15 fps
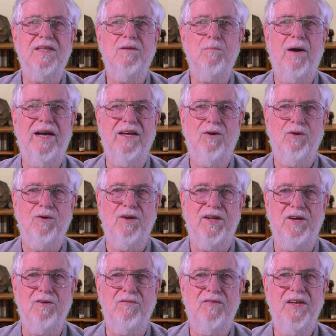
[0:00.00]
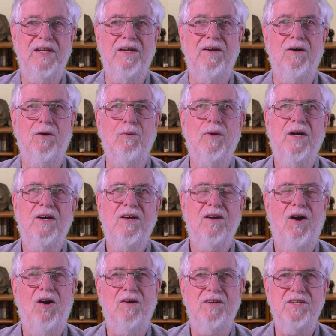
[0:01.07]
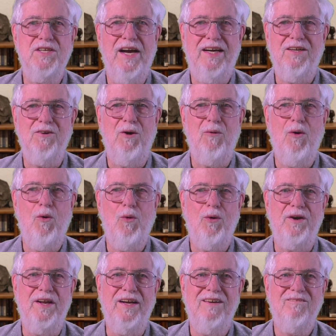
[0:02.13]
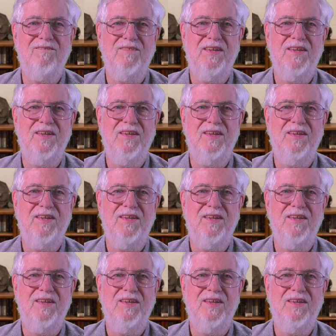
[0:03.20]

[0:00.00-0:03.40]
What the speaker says: in my earlier video on techno-hoarding,